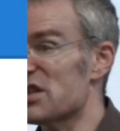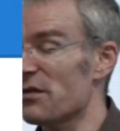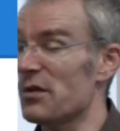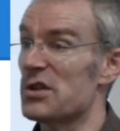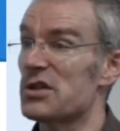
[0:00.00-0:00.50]

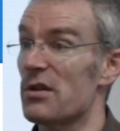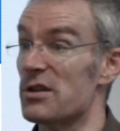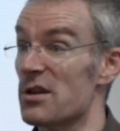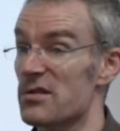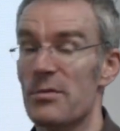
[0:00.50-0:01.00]
stuff on the screen.
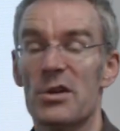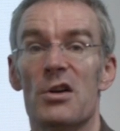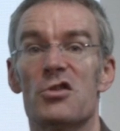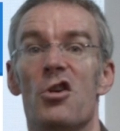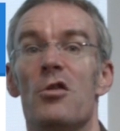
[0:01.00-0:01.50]
So if something
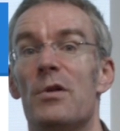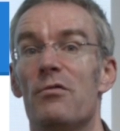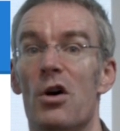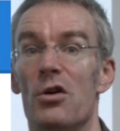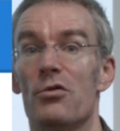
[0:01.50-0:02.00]
goes horribly
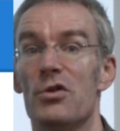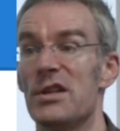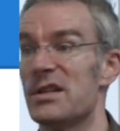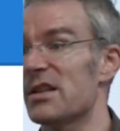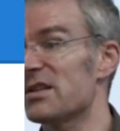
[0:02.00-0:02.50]
wrong, or you
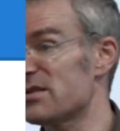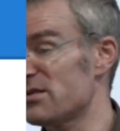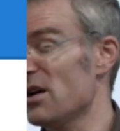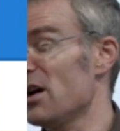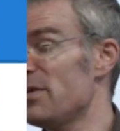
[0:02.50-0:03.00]
need to get
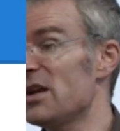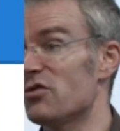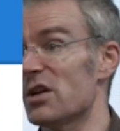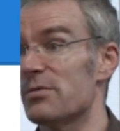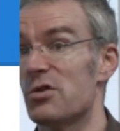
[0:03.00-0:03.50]
the IP
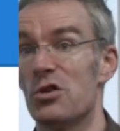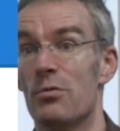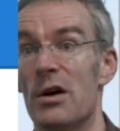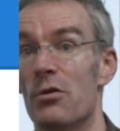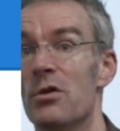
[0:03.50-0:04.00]
address, which you
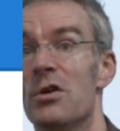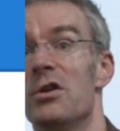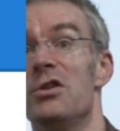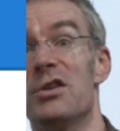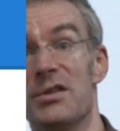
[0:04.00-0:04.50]
will,
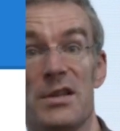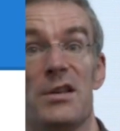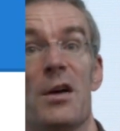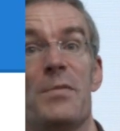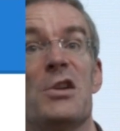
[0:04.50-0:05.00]
you can see
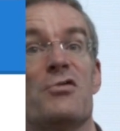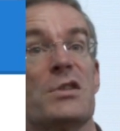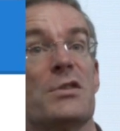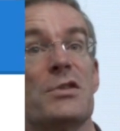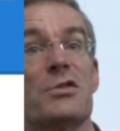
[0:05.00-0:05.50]
the IP
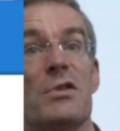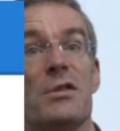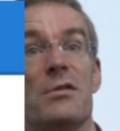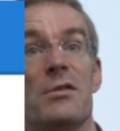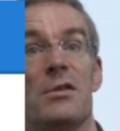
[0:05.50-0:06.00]
address on the screen.
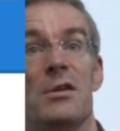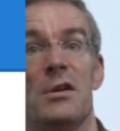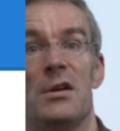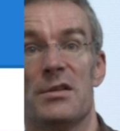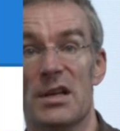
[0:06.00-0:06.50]

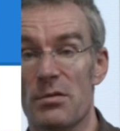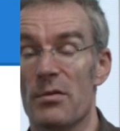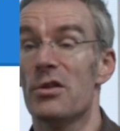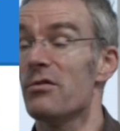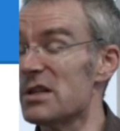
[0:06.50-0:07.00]
That's
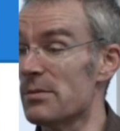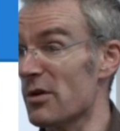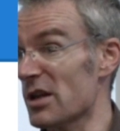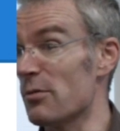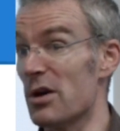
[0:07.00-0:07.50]
another reason why
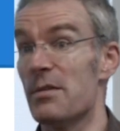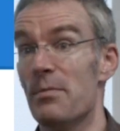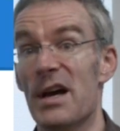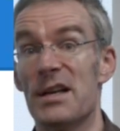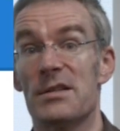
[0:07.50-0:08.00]
we're going to work in
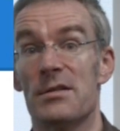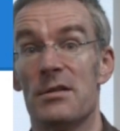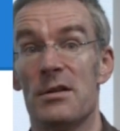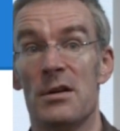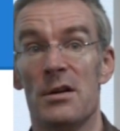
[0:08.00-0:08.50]
pairs.
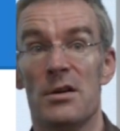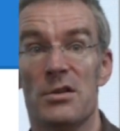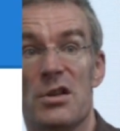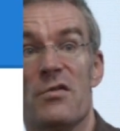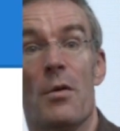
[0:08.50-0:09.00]

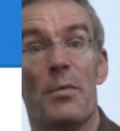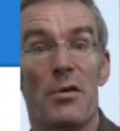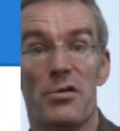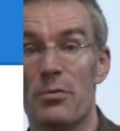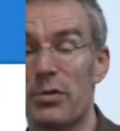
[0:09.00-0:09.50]
So you've got
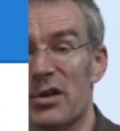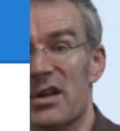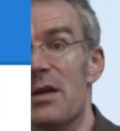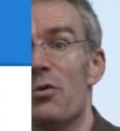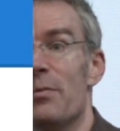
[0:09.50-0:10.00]
both. You plug the
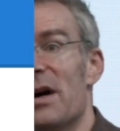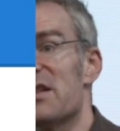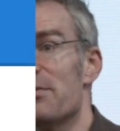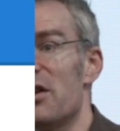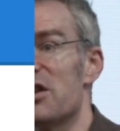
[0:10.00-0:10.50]
keyboard, mouse
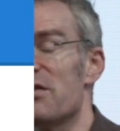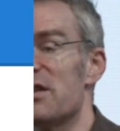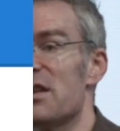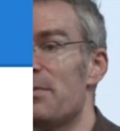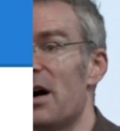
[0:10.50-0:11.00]
and monitor
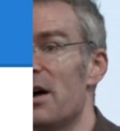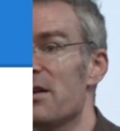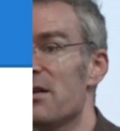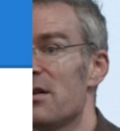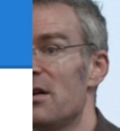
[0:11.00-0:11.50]
into the Pi,
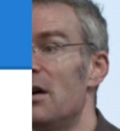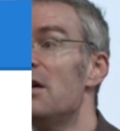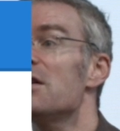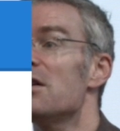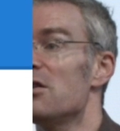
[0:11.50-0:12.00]

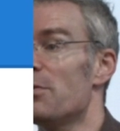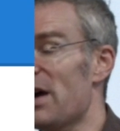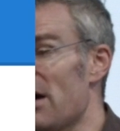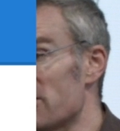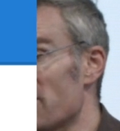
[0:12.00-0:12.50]
you
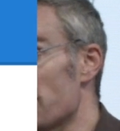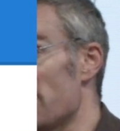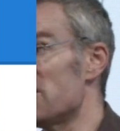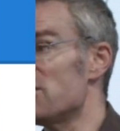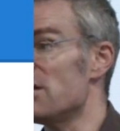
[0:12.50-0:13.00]
power it off the
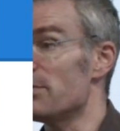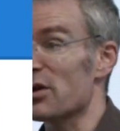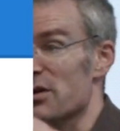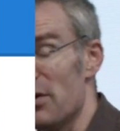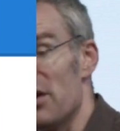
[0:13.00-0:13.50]
base unit, plug the